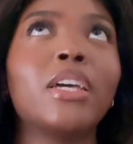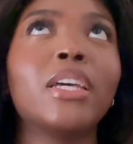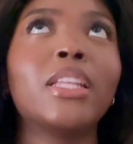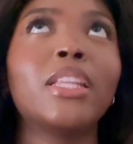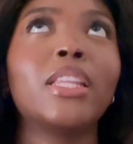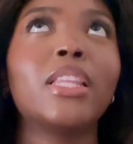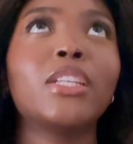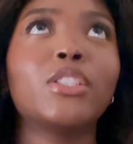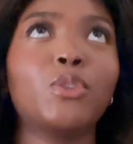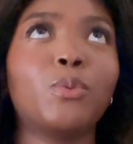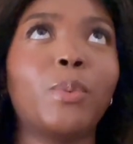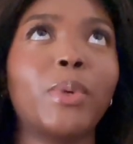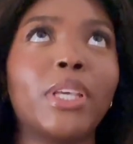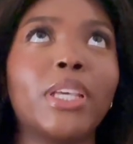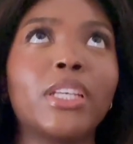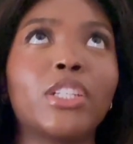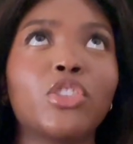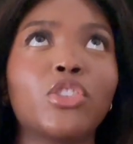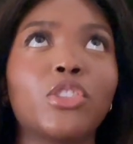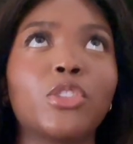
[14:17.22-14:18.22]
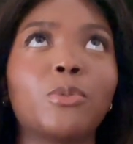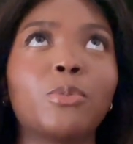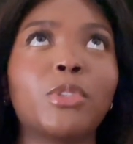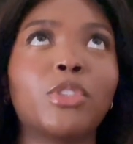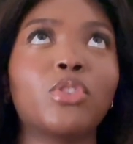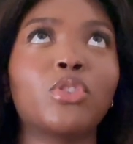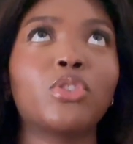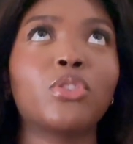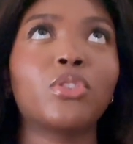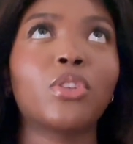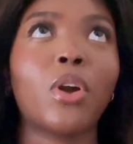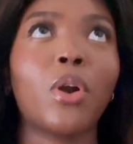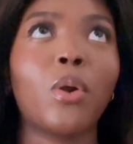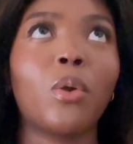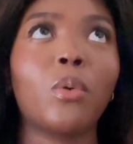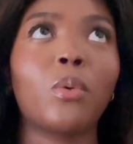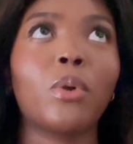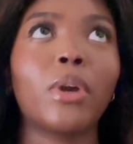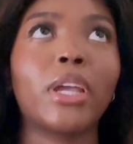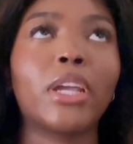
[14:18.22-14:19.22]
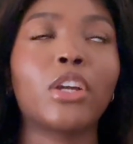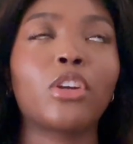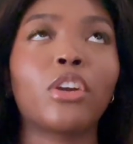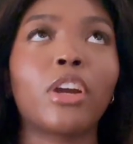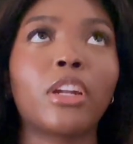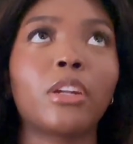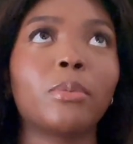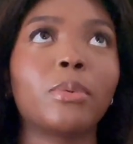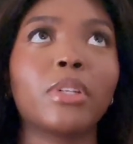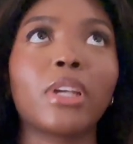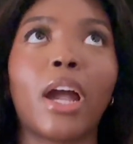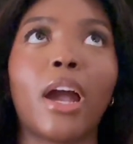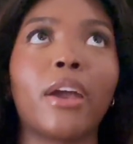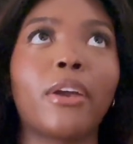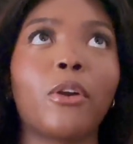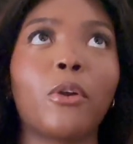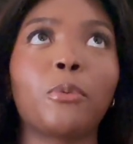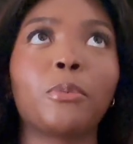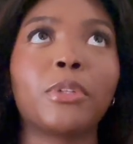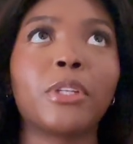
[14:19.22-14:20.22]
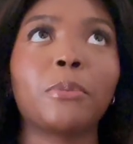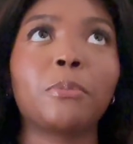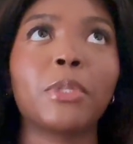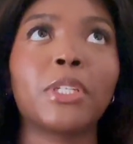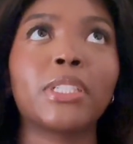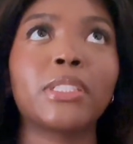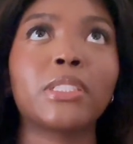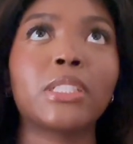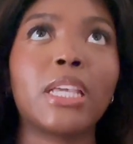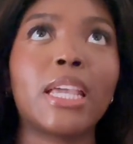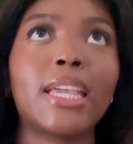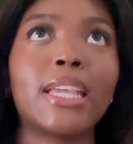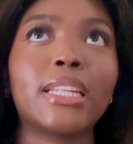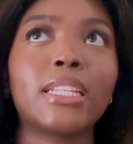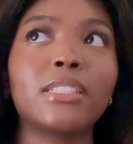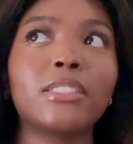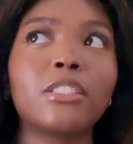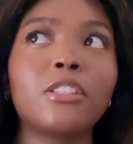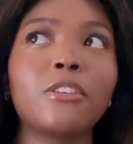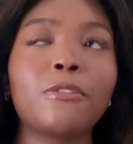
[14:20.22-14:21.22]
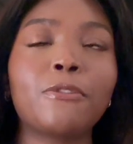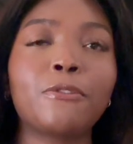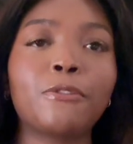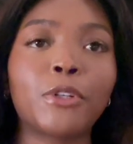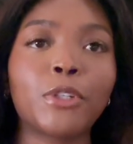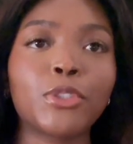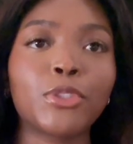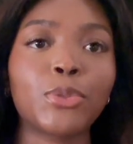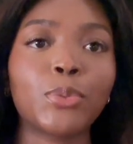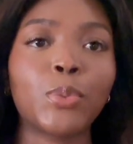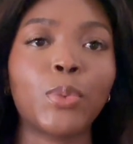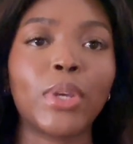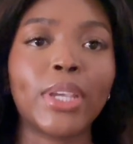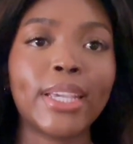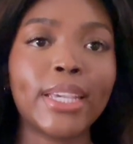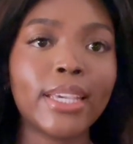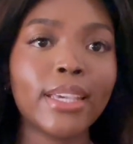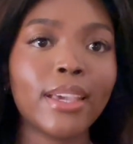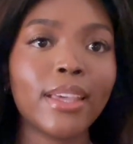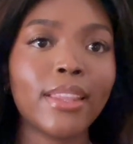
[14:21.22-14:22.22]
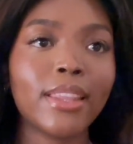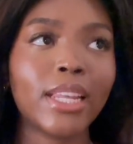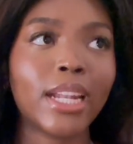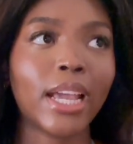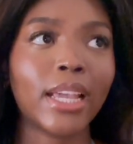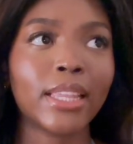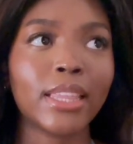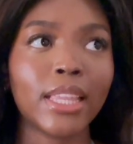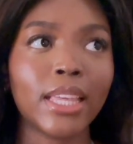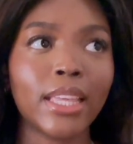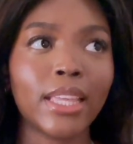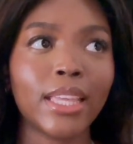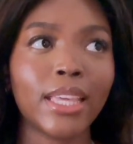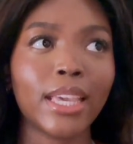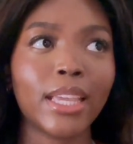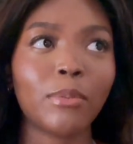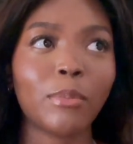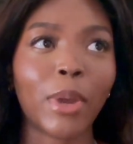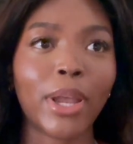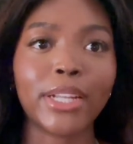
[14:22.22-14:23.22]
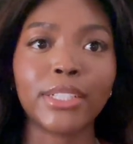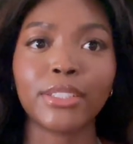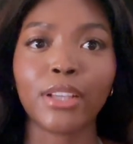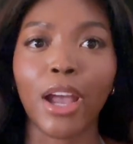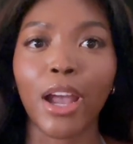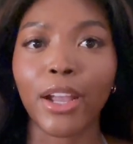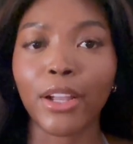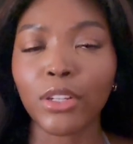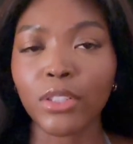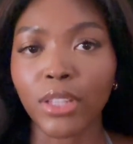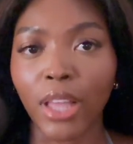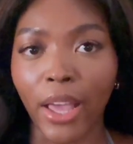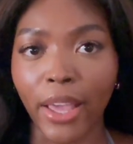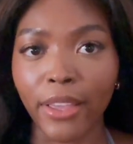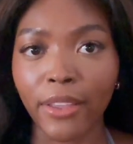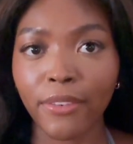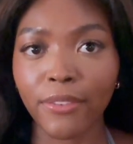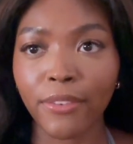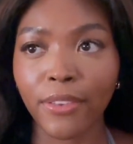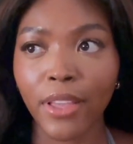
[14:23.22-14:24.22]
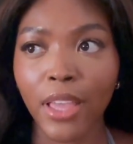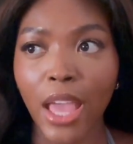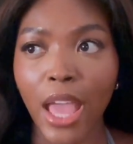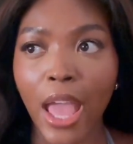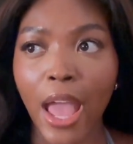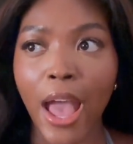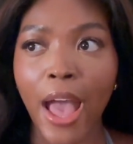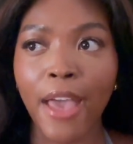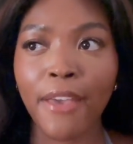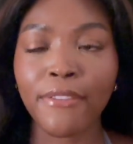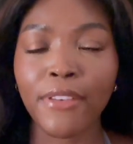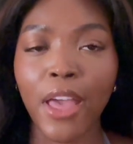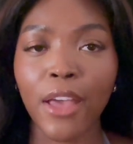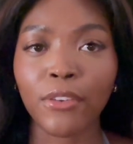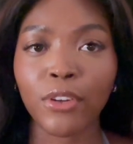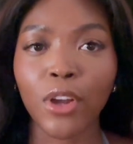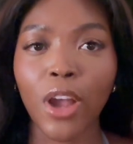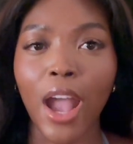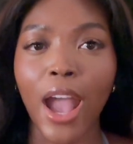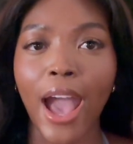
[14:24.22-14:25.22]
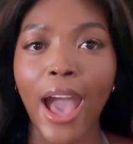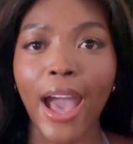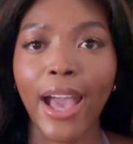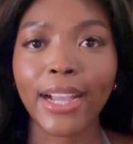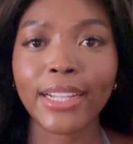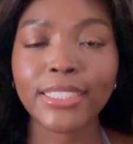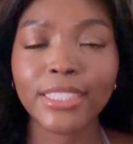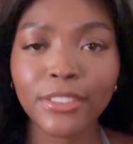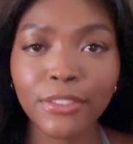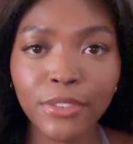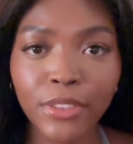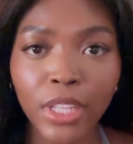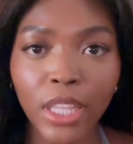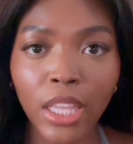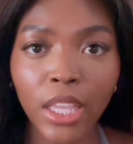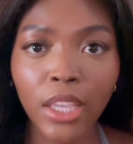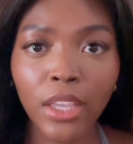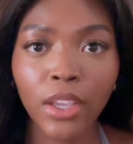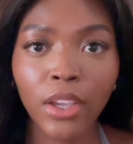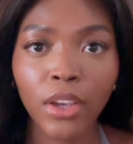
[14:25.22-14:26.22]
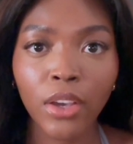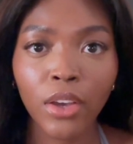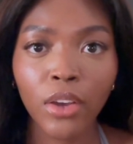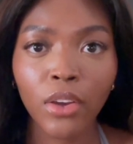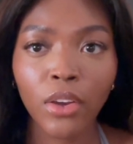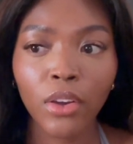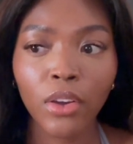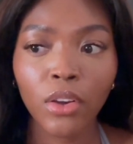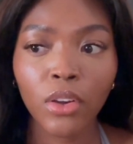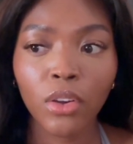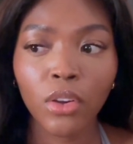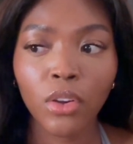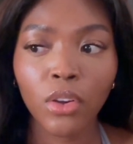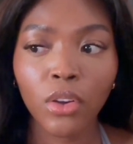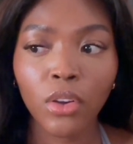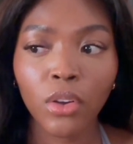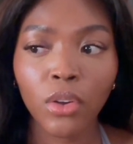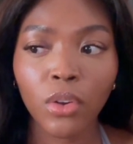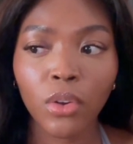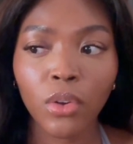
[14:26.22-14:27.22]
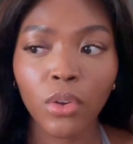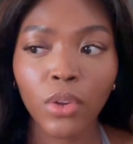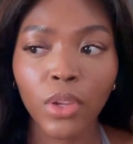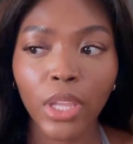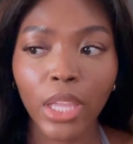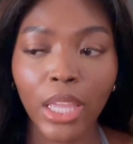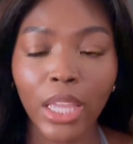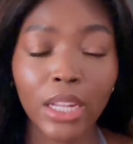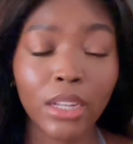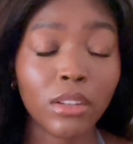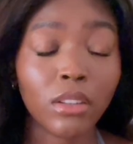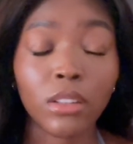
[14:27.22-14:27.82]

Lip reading: this week has just been so incredibly eye-opening because it is the first week that I think in my entire life I've ever actively been